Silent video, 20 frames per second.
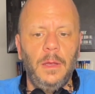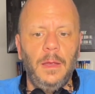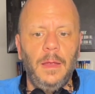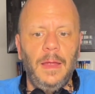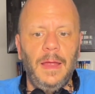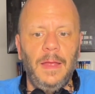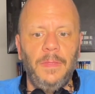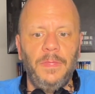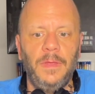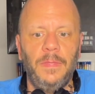
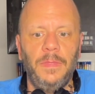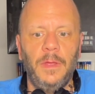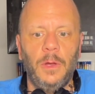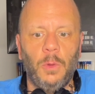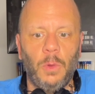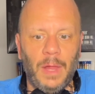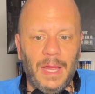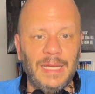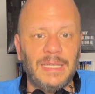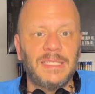and then
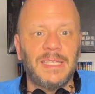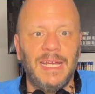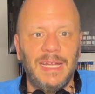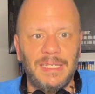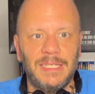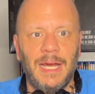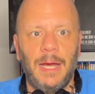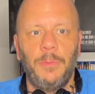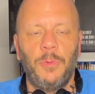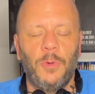they'll like
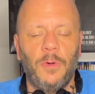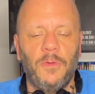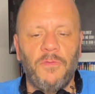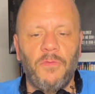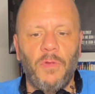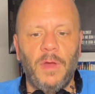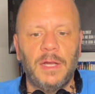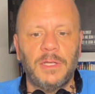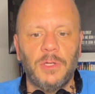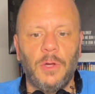take time to
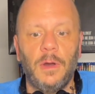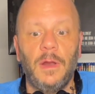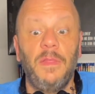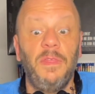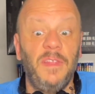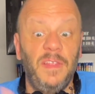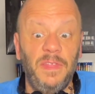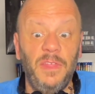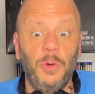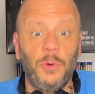reflect on it
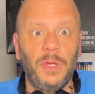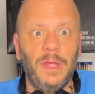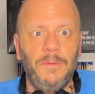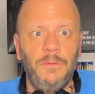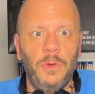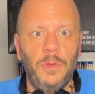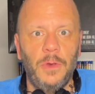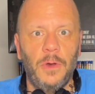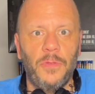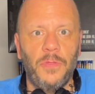and then they'll give
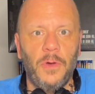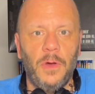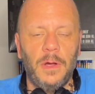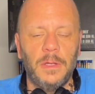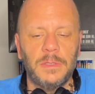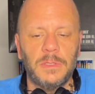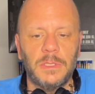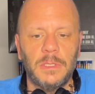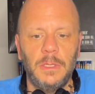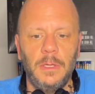you their
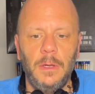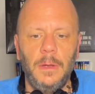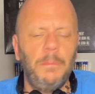thoughts.